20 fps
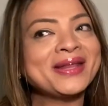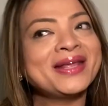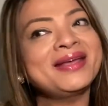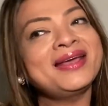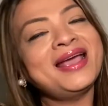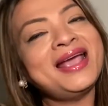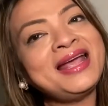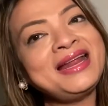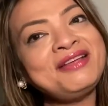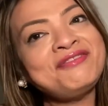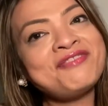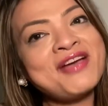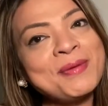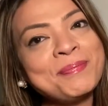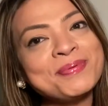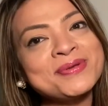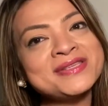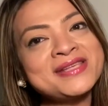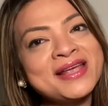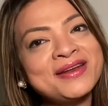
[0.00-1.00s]

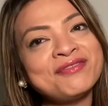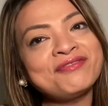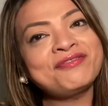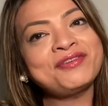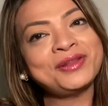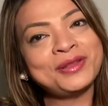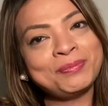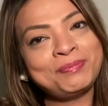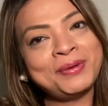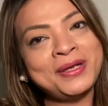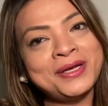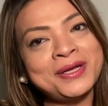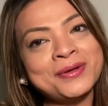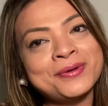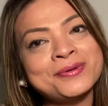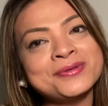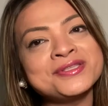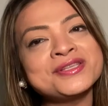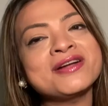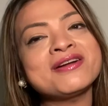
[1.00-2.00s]
85% of
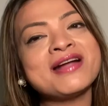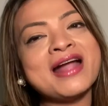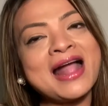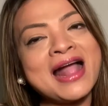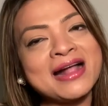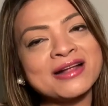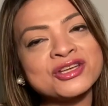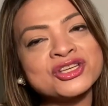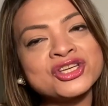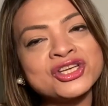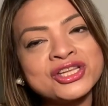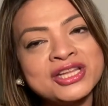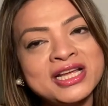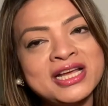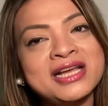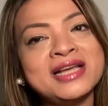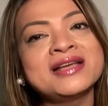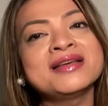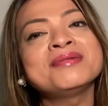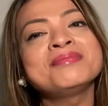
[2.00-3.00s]
Filipinos are
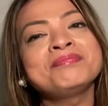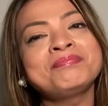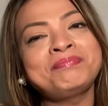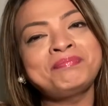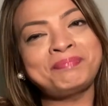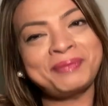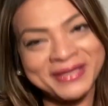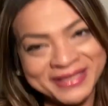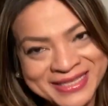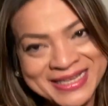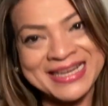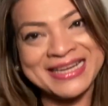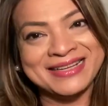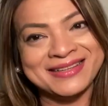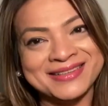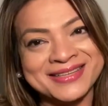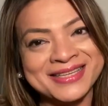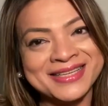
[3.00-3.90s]
actually petite.